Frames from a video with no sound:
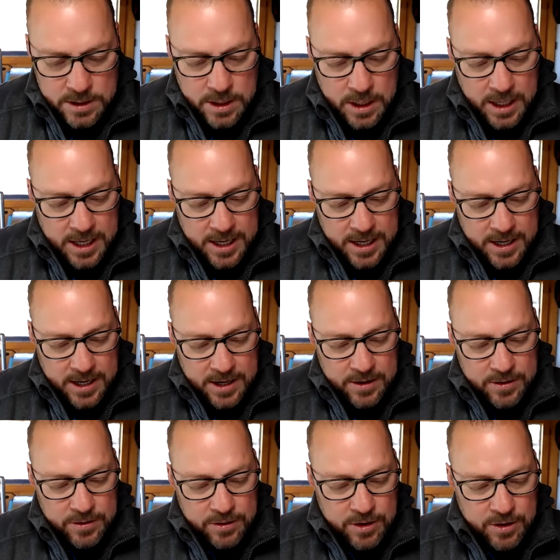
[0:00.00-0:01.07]

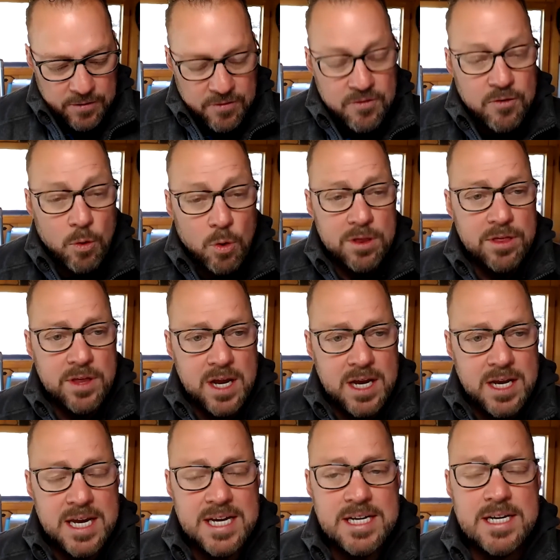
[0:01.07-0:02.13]
The fourth
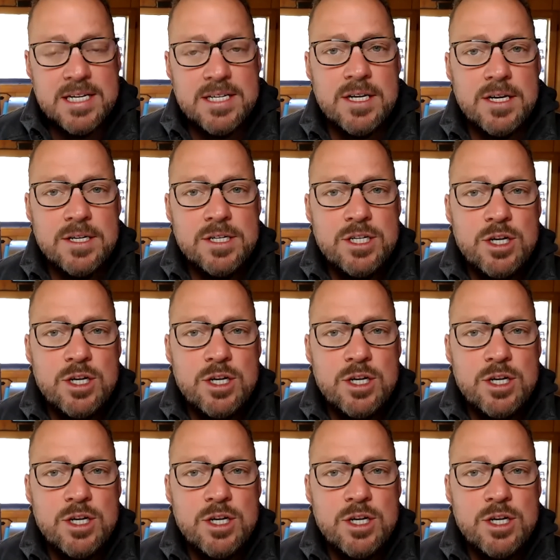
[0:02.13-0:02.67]
thing is,